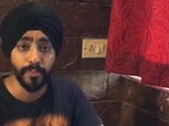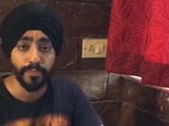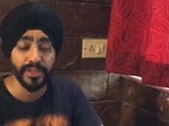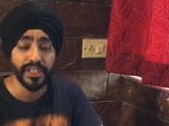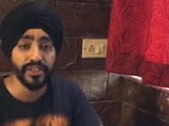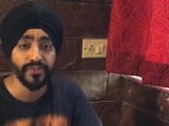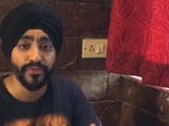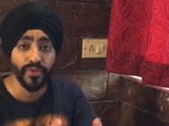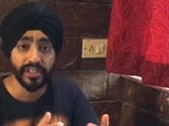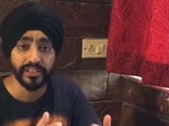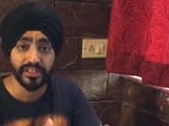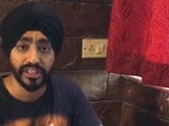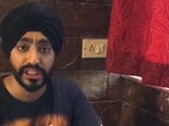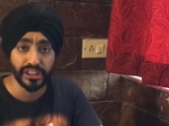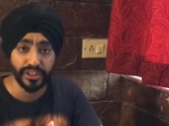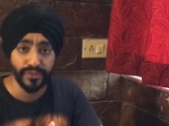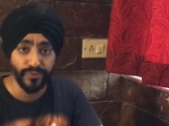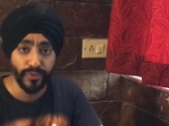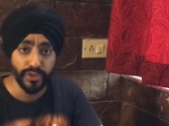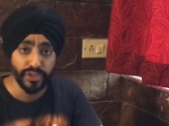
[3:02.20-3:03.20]
rupees for a
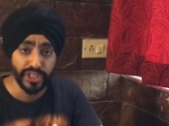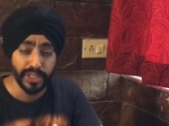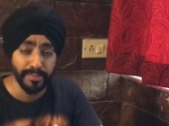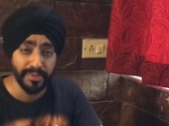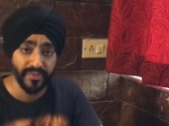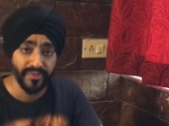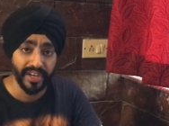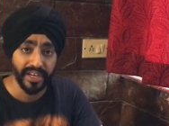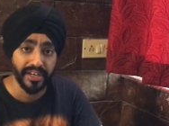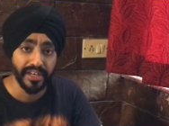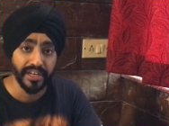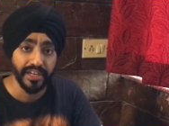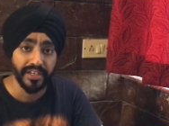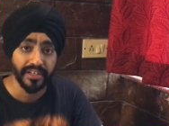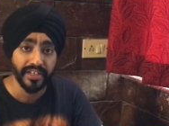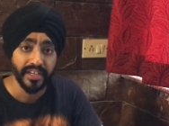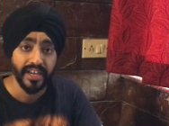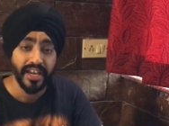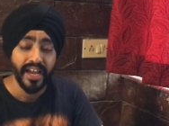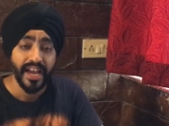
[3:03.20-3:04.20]
64GB
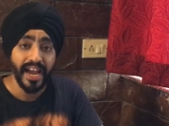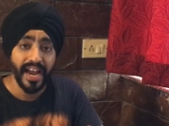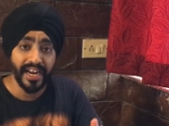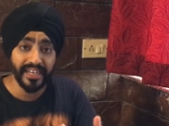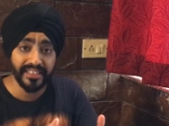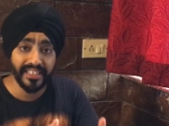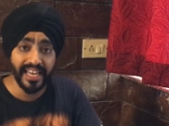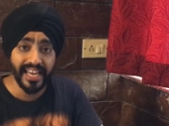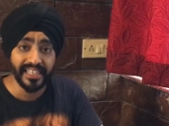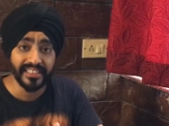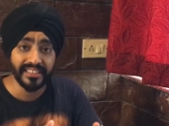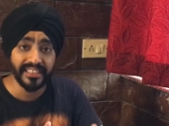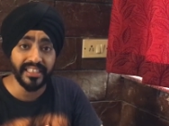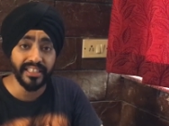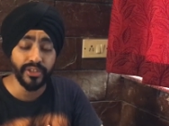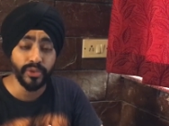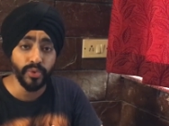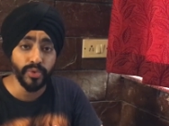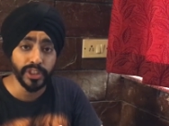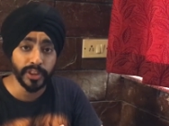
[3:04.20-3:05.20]
variant and the
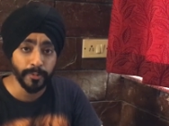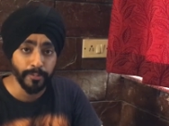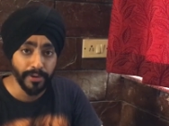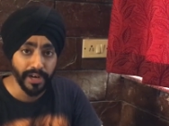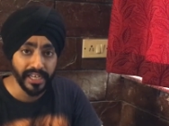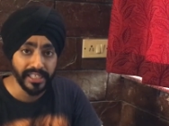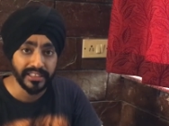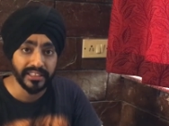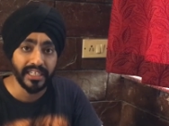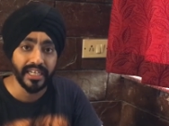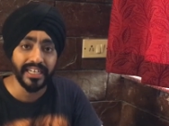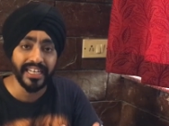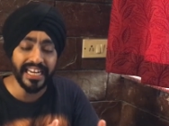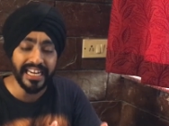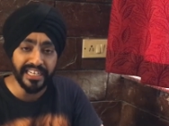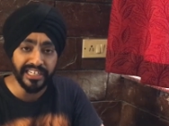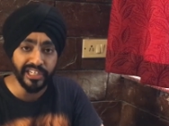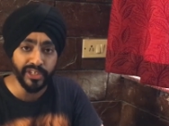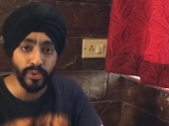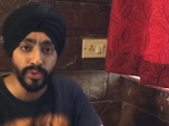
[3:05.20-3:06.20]
XL2 is priced at
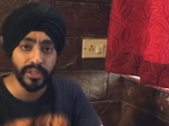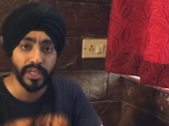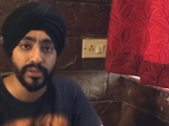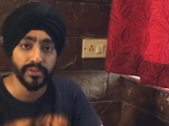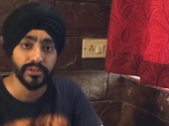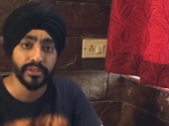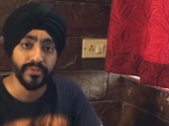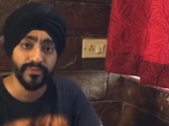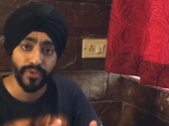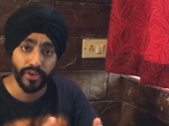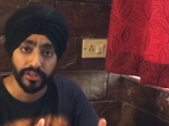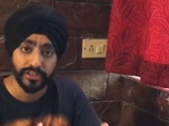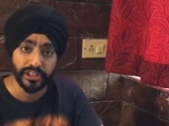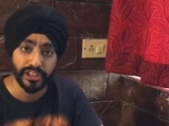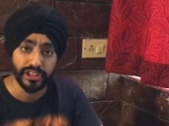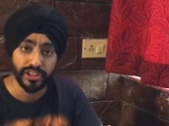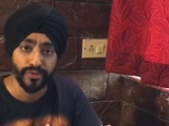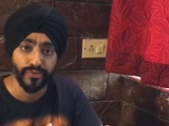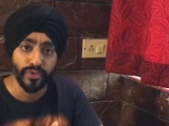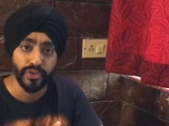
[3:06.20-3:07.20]
82,000 for a
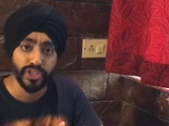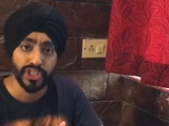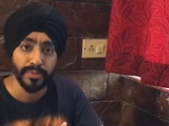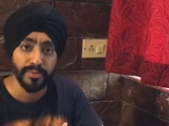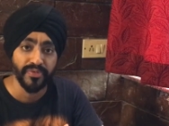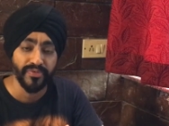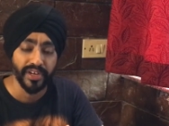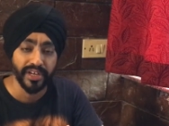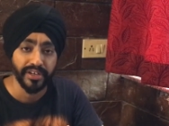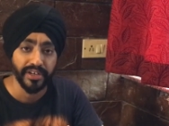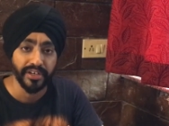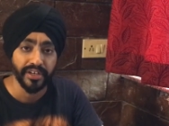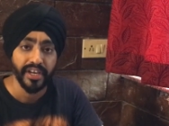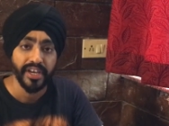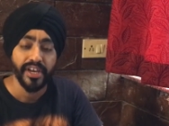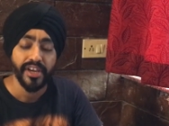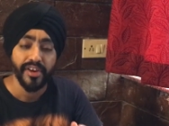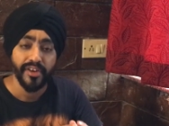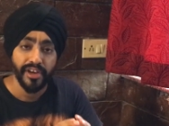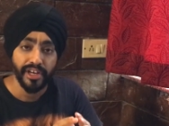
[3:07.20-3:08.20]
64GB variant.
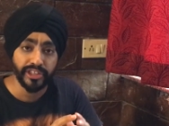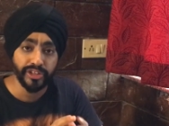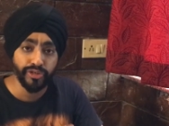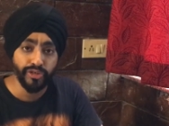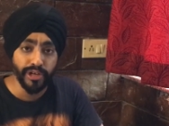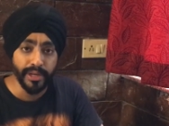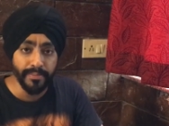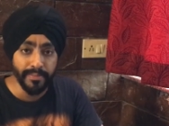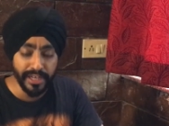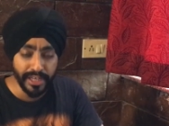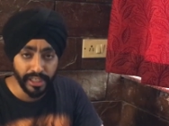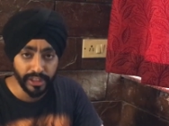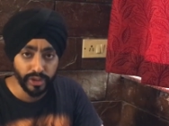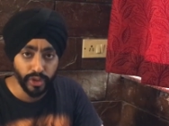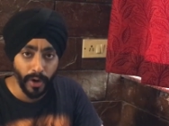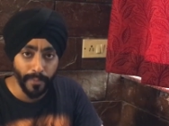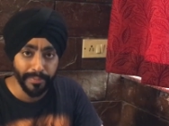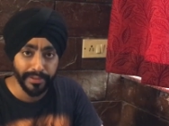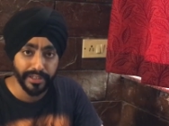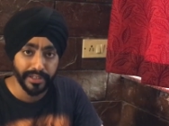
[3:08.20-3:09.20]
Extremely
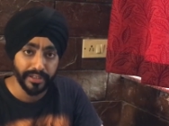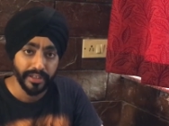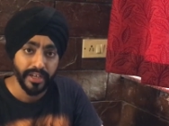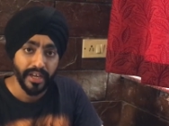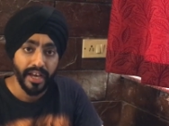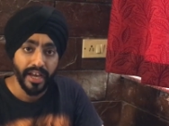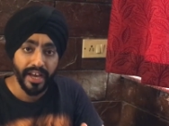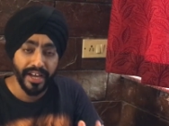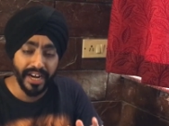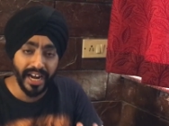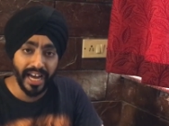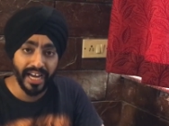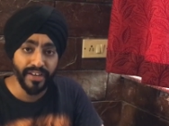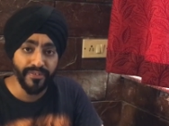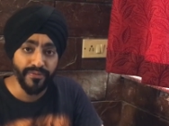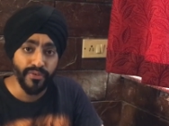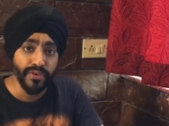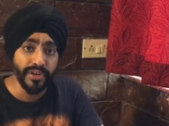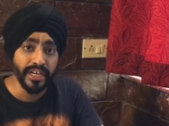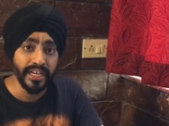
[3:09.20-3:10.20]
exorbitant. An
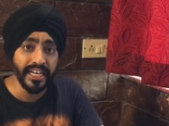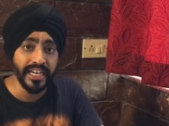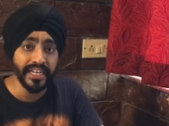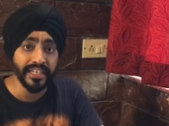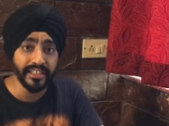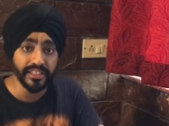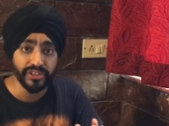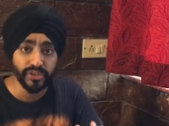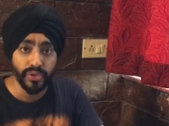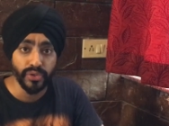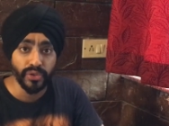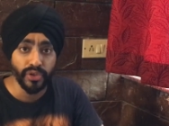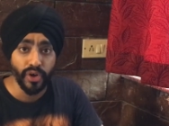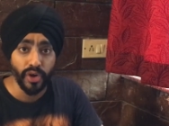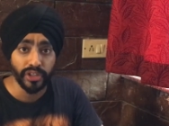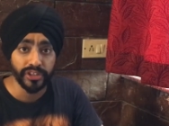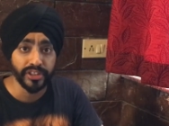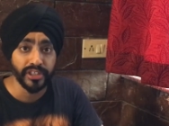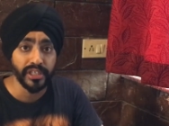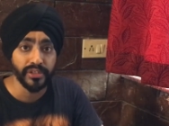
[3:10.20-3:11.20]
iPhone 8 is going to
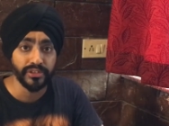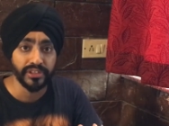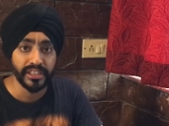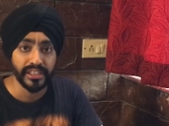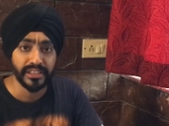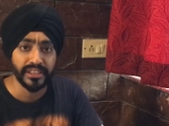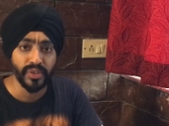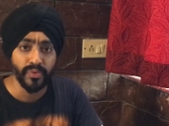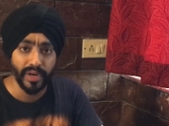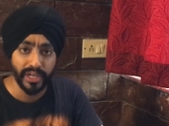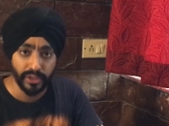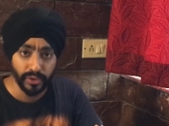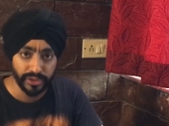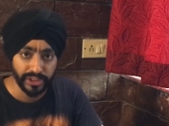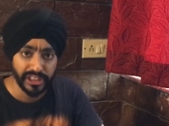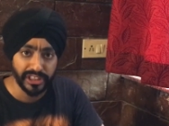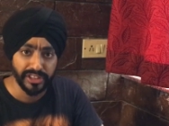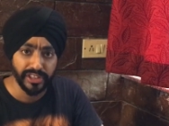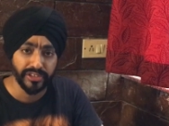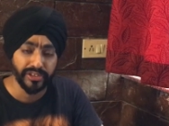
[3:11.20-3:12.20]
cost around 61 to
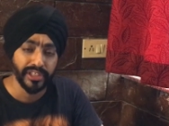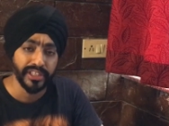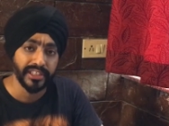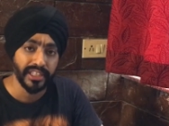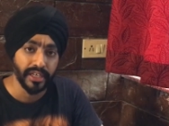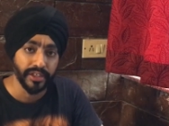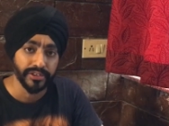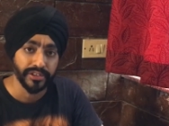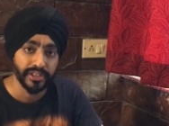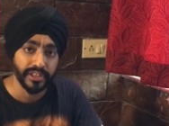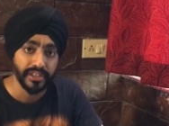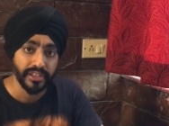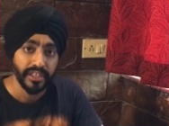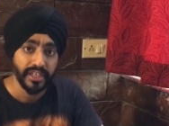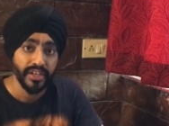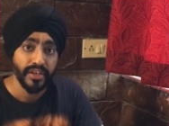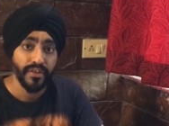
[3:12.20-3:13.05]
63,000